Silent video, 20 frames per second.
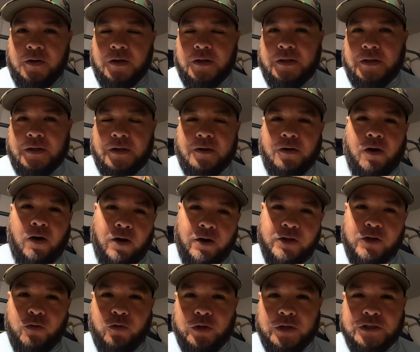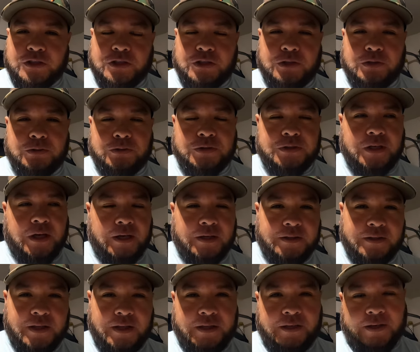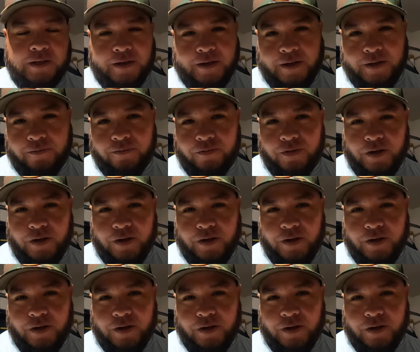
the audio issues. I think I've